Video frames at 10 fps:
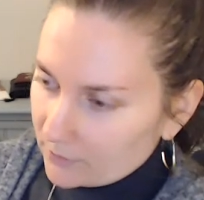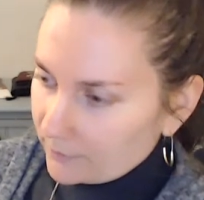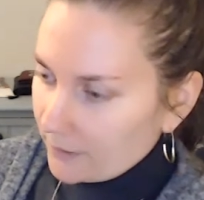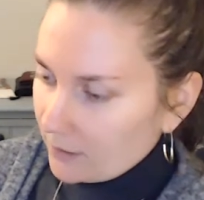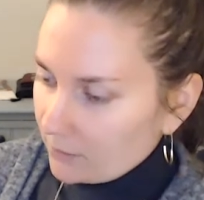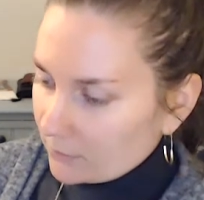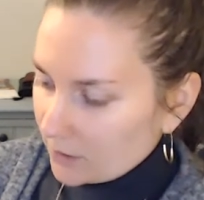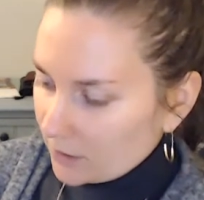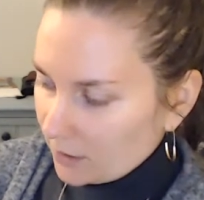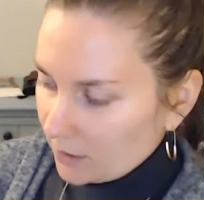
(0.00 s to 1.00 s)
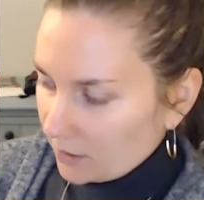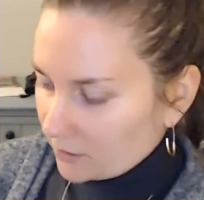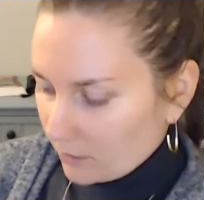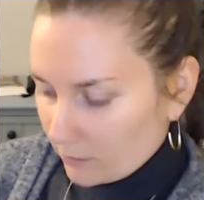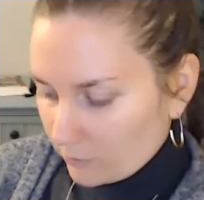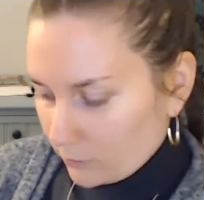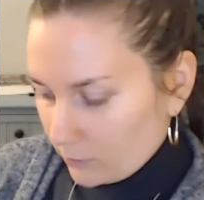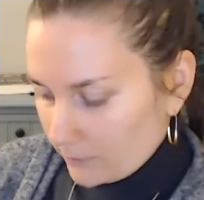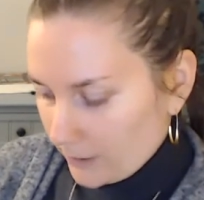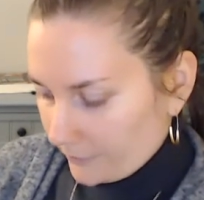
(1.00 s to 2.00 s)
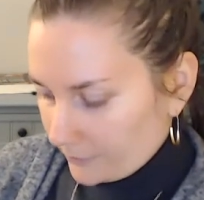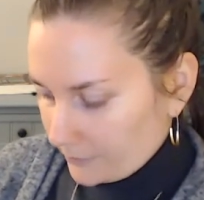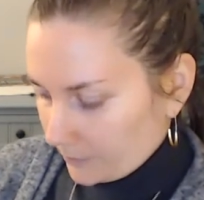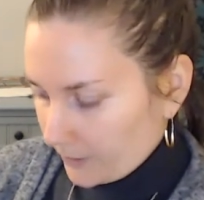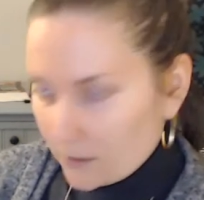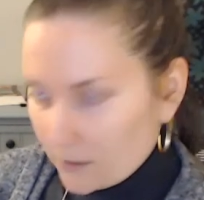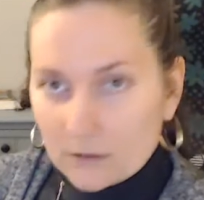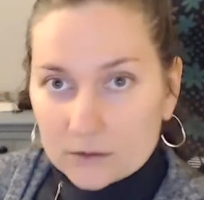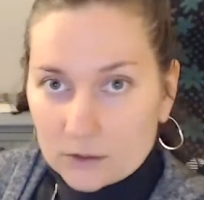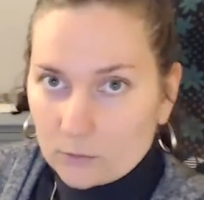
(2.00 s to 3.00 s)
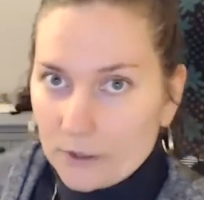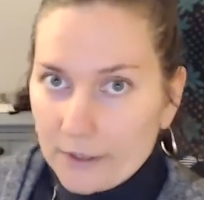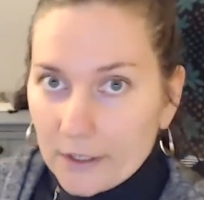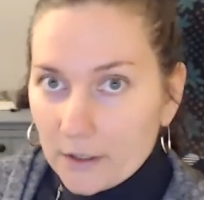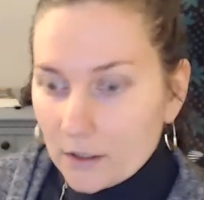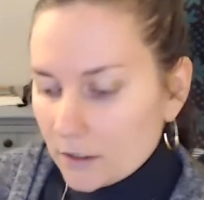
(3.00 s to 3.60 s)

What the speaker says: being really careful about the way things are worded.